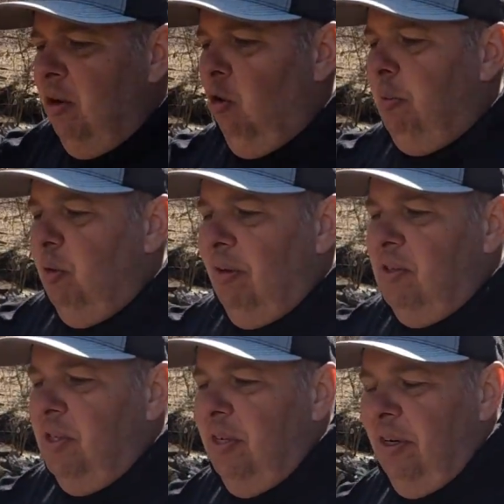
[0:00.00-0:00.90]
Hope you
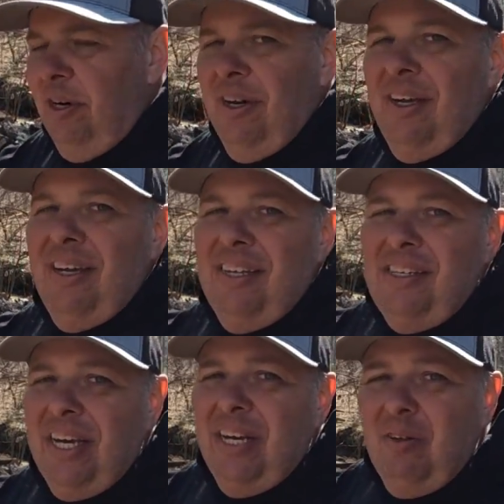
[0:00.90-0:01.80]
consider
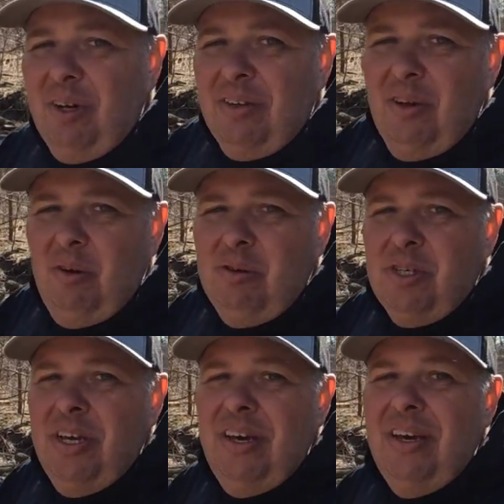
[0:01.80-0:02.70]
taking a look at
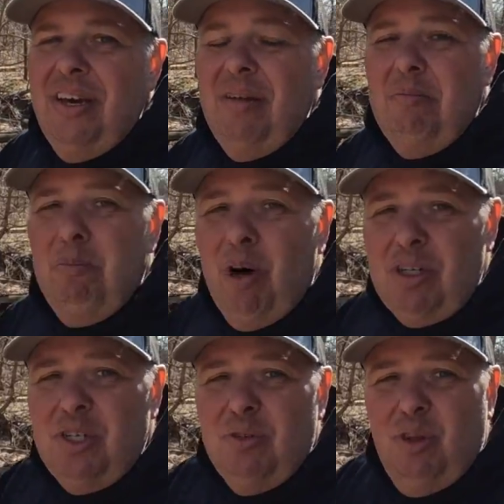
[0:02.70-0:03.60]
those, and
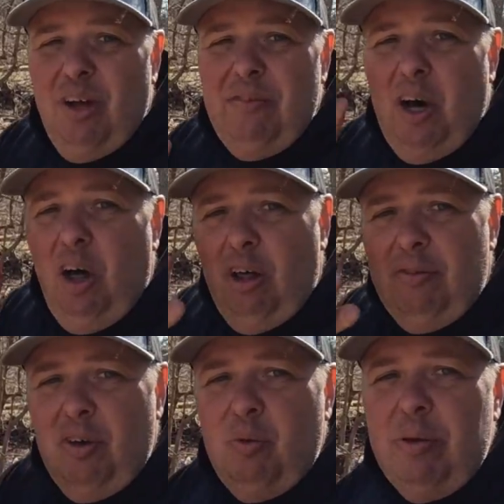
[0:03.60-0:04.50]
much love to all
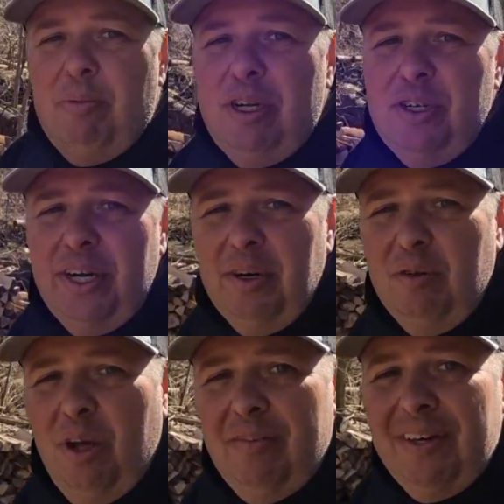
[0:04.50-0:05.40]
of you. We appreciate your
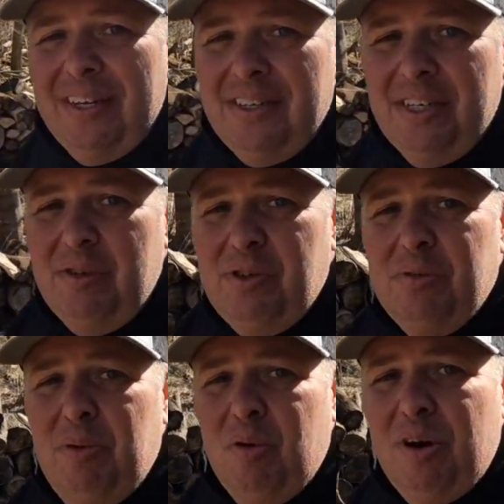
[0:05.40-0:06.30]
love and continued
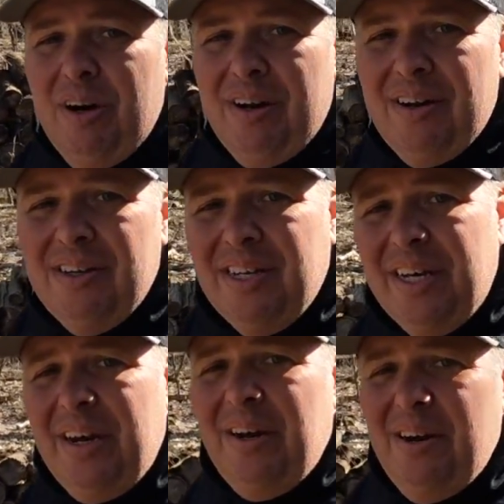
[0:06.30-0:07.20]
support.
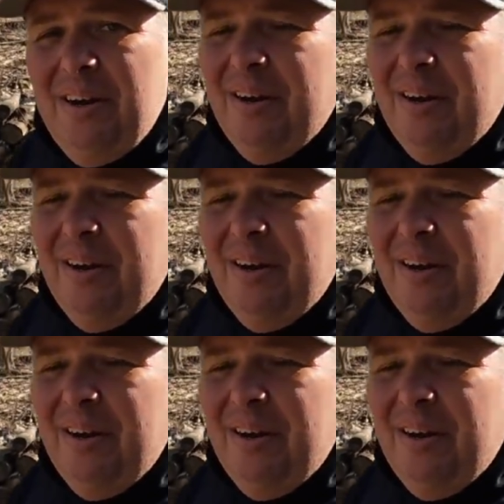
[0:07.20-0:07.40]
Take care.